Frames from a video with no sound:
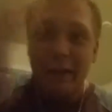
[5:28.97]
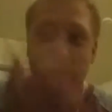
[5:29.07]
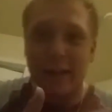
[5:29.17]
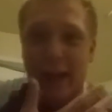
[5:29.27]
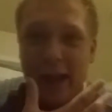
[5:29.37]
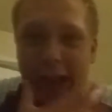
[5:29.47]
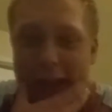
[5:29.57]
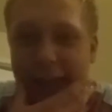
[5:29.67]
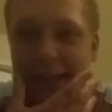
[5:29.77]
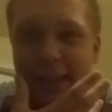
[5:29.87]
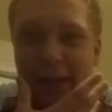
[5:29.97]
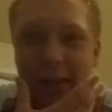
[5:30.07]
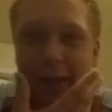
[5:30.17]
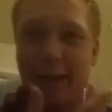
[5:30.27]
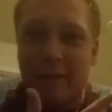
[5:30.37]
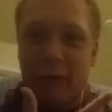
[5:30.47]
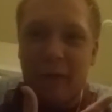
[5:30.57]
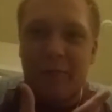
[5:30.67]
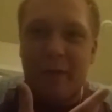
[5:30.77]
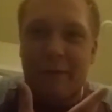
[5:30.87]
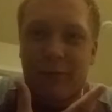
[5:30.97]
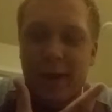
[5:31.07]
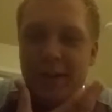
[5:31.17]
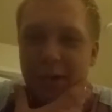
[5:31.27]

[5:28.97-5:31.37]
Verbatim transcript: like I, I get that a lot. Like I've heard from my friend,